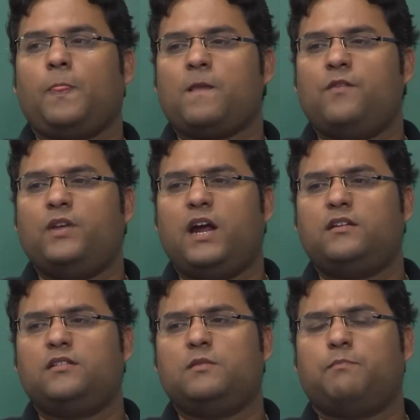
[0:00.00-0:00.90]

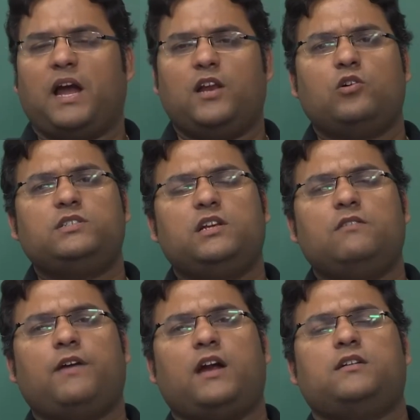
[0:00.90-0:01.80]
that the biological
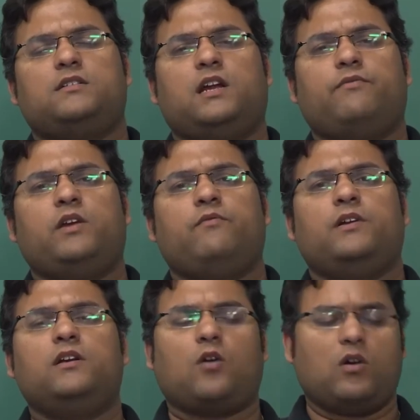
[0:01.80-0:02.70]
factors that we
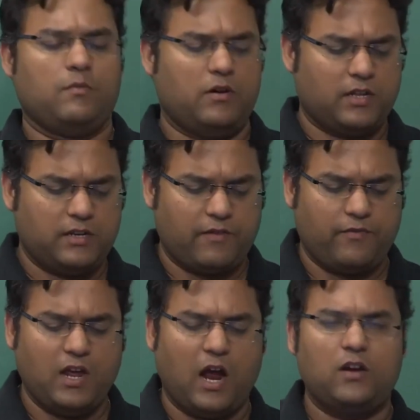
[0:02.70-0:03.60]
will talk about and that
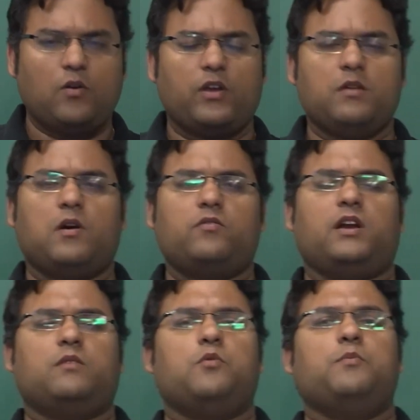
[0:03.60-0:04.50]
we are talking about
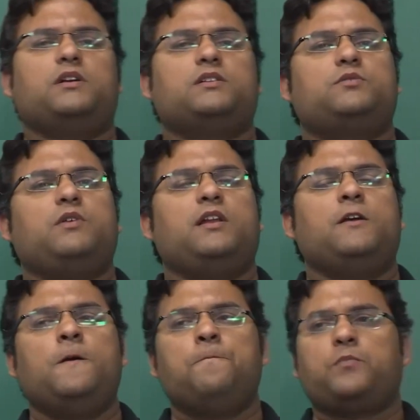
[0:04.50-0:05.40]
at the moment as well
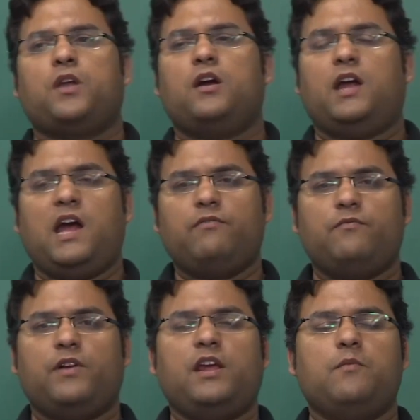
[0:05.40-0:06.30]
have a
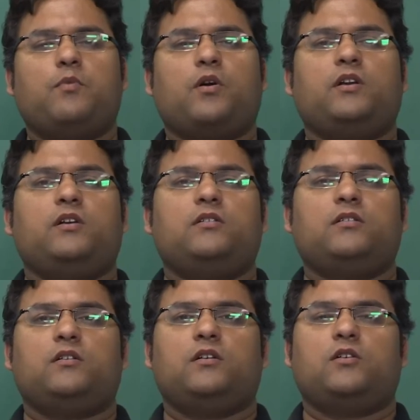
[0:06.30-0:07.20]
very important
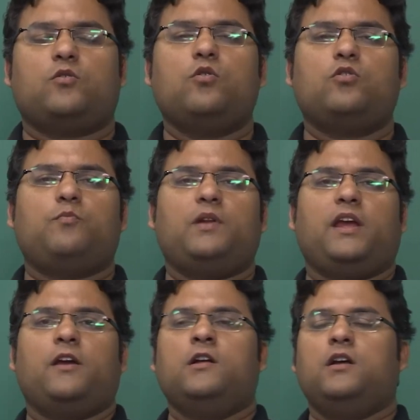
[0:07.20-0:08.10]
role to
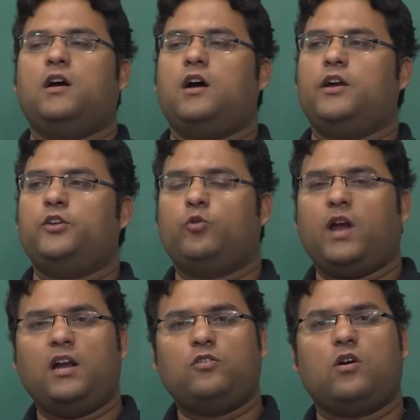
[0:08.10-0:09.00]
play. You
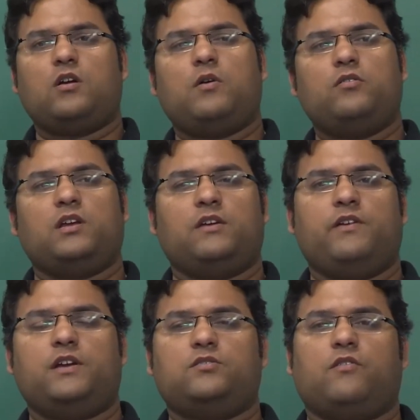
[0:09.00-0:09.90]
can talk about the
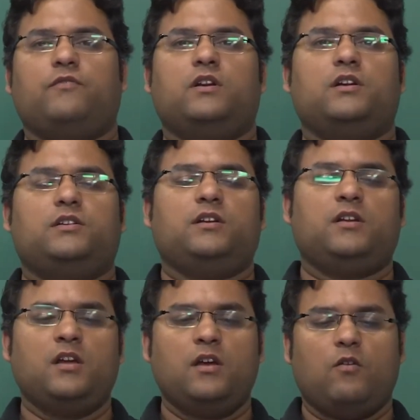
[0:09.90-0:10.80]
effects of nurture
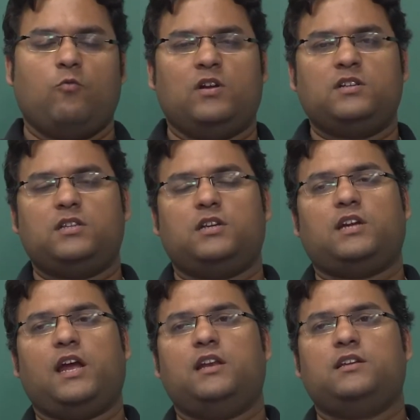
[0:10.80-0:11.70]
once the
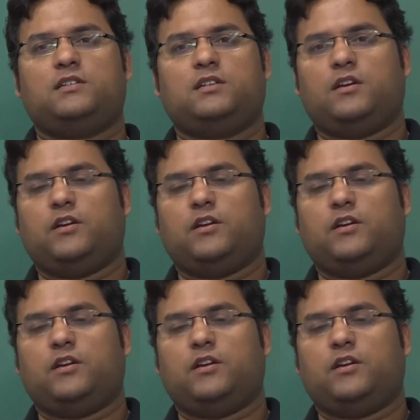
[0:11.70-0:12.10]
child is